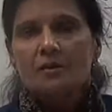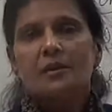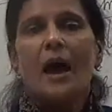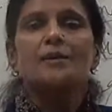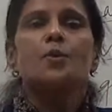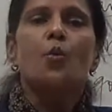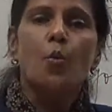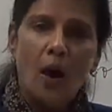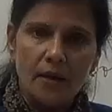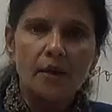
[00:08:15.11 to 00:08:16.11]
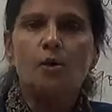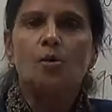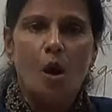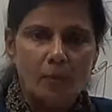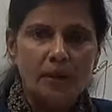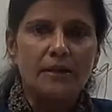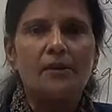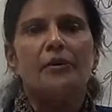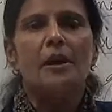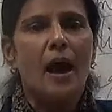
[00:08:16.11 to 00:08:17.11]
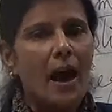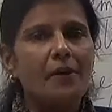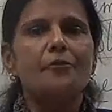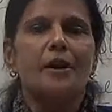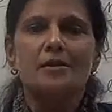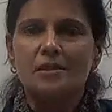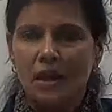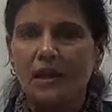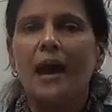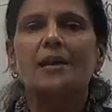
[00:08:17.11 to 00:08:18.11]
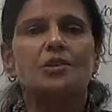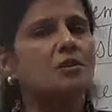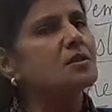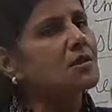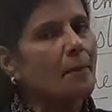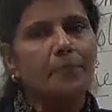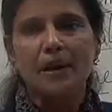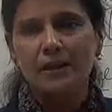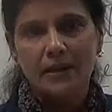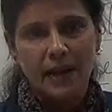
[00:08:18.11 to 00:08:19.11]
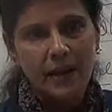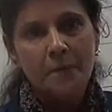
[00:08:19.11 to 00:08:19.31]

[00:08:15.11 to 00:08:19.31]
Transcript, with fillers: that one community will have its election separately